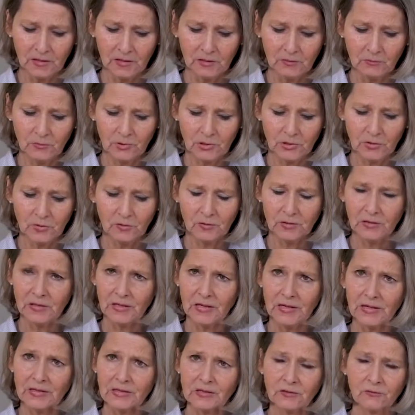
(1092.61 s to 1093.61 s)
The first phase
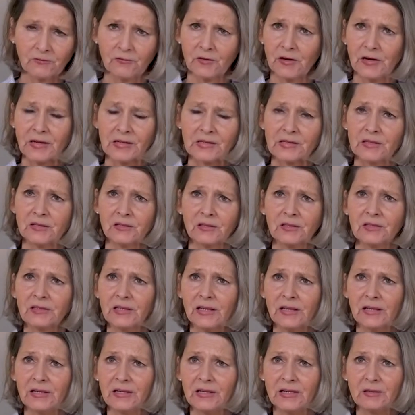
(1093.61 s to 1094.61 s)
in the liver,
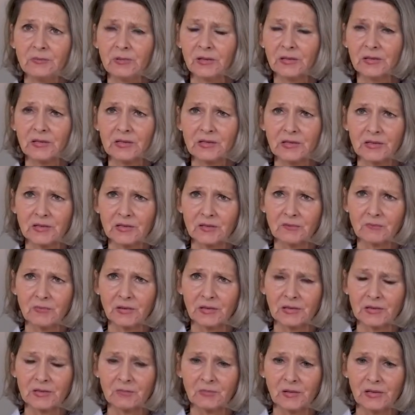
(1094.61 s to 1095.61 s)
that's sometimes
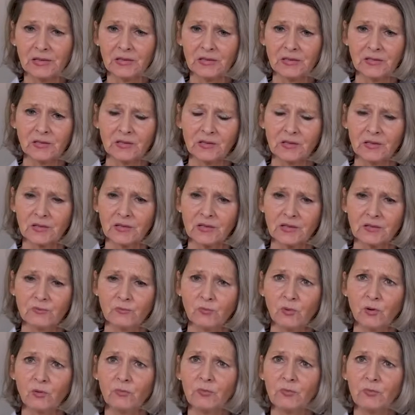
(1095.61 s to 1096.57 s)
not the big problem,